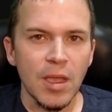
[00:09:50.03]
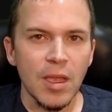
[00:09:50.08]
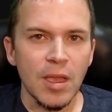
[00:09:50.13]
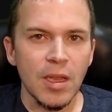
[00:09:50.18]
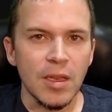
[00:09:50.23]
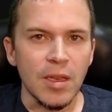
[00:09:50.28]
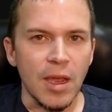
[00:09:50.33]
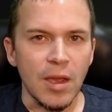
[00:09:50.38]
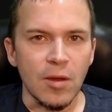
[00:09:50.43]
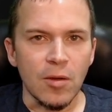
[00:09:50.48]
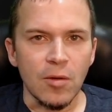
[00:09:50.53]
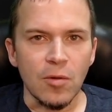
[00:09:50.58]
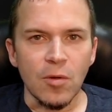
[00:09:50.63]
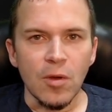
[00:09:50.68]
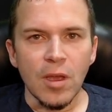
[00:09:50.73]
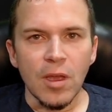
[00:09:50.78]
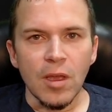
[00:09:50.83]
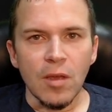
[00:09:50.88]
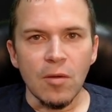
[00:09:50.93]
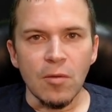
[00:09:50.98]
Now,
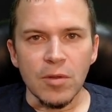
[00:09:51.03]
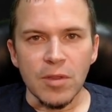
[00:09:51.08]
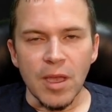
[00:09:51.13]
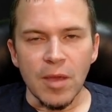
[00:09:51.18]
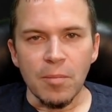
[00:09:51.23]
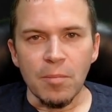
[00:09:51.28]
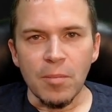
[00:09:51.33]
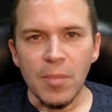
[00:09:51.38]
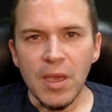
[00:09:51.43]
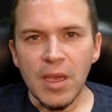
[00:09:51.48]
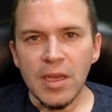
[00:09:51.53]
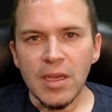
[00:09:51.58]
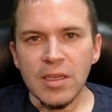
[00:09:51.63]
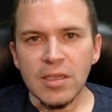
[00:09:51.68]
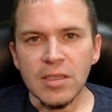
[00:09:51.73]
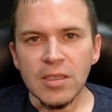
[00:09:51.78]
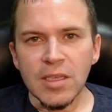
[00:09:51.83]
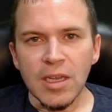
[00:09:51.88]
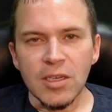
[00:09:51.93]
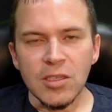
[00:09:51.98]
what that
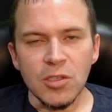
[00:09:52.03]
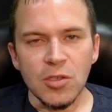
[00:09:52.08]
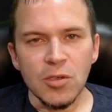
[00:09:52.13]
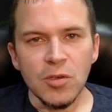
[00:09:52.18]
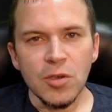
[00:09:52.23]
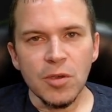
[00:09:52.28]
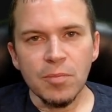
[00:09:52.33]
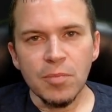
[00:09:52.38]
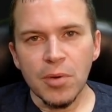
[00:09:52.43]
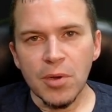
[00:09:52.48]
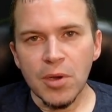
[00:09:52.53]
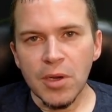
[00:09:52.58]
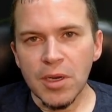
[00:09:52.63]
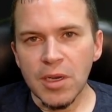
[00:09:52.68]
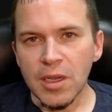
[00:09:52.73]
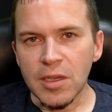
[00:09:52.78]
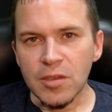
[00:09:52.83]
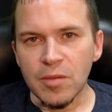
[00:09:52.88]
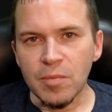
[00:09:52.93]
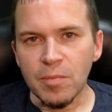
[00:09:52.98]
means is you can
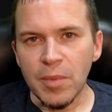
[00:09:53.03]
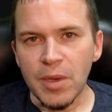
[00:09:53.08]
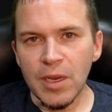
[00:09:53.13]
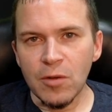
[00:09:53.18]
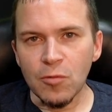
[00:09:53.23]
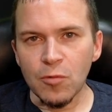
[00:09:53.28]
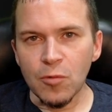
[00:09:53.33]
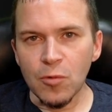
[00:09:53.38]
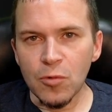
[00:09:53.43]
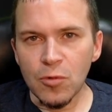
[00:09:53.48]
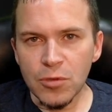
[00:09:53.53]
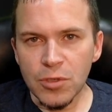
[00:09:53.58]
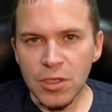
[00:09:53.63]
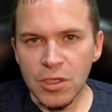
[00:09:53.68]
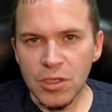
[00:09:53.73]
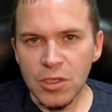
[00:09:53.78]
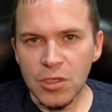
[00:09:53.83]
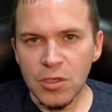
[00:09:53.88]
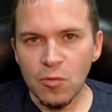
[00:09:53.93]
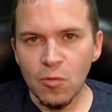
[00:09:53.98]
put as many rules
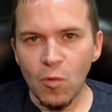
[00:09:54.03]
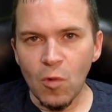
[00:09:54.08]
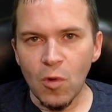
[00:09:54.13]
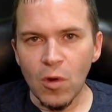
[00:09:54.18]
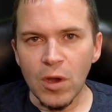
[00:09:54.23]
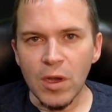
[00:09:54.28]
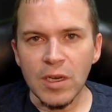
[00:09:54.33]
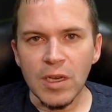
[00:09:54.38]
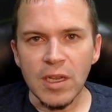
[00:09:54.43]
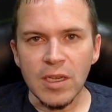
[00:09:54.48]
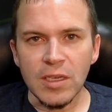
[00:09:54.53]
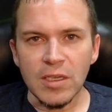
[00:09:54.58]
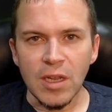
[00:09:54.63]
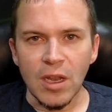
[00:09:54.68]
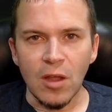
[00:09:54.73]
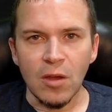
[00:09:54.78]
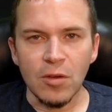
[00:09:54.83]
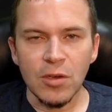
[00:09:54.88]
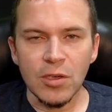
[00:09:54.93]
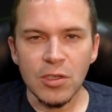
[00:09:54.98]
as you want as
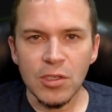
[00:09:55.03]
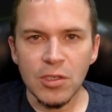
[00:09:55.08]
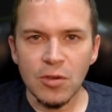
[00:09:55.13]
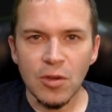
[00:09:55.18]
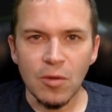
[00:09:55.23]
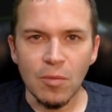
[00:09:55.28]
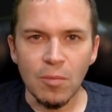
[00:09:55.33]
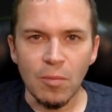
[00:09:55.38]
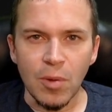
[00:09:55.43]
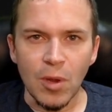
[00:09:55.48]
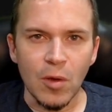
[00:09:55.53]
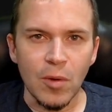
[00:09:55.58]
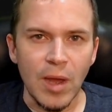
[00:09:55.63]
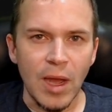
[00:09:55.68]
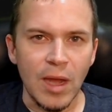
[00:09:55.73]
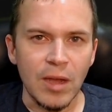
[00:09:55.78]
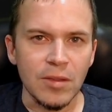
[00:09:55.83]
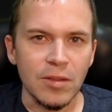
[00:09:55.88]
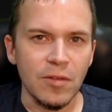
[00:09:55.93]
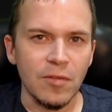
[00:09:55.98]
long as you don't blow
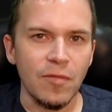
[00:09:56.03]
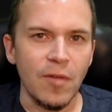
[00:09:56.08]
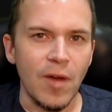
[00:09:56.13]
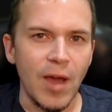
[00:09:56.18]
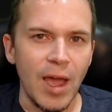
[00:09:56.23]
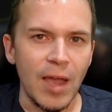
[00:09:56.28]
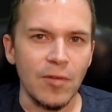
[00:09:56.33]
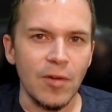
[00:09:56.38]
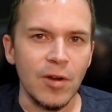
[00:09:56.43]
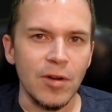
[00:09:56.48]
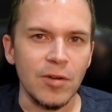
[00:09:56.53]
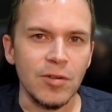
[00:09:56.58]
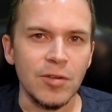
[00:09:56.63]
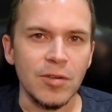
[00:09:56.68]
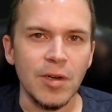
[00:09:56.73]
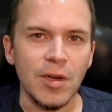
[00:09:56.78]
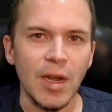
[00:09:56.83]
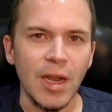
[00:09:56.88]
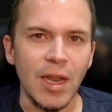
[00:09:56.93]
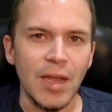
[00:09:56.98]
out the
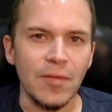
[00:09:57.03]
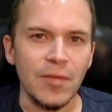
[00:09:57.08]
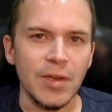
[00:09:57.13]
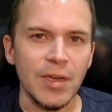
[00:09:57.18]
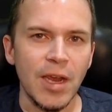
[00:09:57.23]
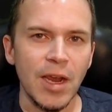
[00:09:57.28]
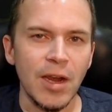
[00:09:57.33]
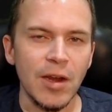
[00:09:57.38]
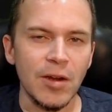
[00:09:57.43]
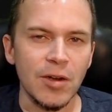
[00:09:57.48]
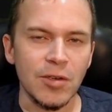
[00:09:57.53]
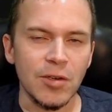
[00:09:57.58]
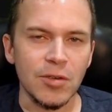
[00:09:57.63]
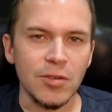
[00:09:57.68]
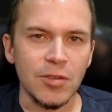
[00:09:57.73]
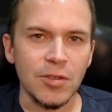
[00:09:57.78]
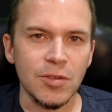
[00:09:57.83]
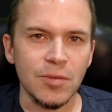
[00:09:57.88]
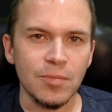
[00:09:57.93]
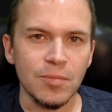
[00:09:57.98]
511
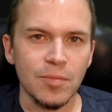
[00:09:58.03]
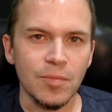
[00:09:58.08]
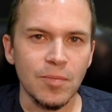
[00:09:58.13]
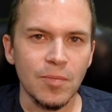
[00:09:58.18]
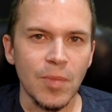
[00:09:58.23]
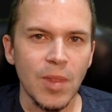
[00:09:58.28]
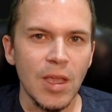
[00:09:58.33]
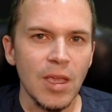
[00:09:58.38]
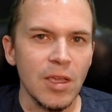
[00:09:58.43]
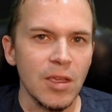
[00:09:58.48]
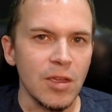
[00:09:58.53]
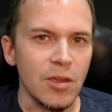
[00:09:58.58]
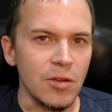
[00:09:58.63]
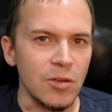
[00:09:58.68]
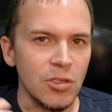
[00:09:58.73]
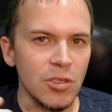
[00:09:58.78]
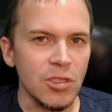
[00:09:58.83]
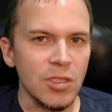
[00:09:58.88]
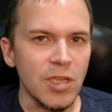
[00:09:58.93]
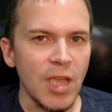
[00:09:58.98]
characters. You
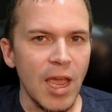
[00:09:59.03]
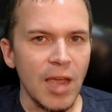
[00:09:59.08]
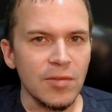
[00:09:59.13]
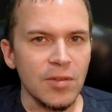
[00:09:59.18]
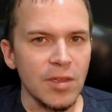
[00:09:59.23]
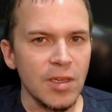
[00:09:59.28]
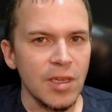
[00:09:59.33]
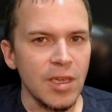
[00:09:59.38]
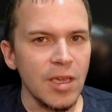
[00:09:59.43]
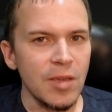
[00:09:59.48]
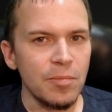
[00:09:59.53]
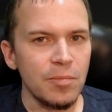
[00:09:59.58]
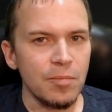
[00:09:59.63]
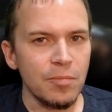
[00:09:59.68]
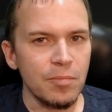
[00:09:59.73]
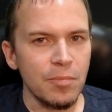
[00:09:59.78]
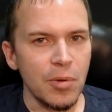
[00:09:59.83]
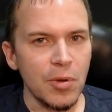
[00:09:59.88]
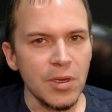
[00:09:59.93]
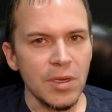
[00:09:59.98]
just have to keep
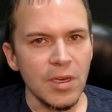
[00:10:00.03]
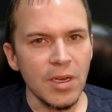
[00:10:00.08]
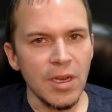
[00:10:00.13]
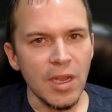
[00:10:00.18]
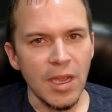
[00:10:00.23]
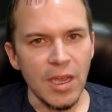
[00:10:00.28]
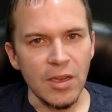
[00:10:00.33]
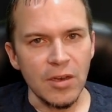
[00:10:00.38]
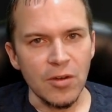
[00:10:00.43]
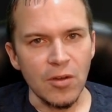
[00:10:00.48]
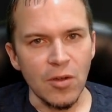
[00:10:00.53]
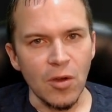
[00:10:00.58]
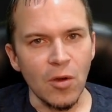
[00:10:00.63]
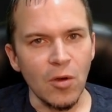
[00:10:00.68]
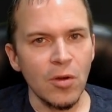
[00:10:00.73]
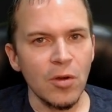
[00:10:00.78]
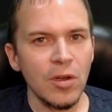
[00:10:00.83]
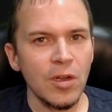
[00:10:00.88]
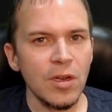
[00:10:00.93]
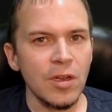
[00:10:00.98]
putting end
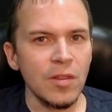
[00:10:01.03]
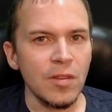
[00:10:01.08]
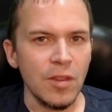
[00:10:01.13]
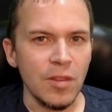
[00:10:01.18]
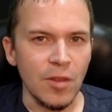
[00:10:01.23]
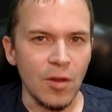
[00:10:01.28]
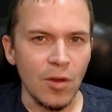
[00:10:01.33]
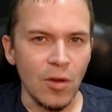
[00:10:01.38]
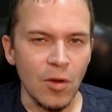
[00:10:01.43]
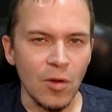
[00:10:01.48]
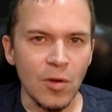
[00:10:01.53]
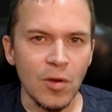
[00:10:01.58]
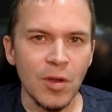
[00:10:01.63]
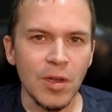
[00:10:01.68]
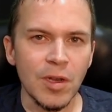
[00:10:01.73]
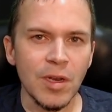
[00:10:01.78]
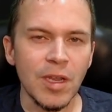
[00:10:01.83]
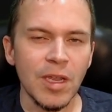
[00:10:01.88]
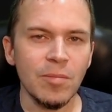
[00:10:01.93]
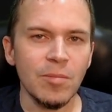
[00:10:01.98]
on, then the
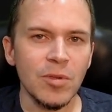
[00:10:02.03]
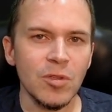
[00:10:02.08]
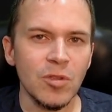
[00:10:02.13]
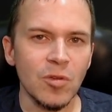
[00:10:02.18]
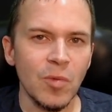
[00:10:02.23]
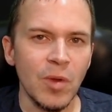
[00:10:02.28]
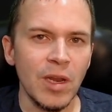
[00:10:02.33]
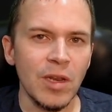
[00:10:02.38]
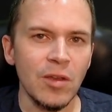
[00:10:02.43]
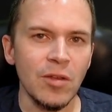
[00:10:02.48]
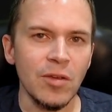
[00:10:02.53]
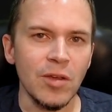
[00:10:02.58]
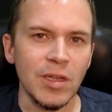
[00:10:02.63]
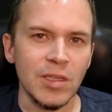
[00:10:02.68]
on, in between, you can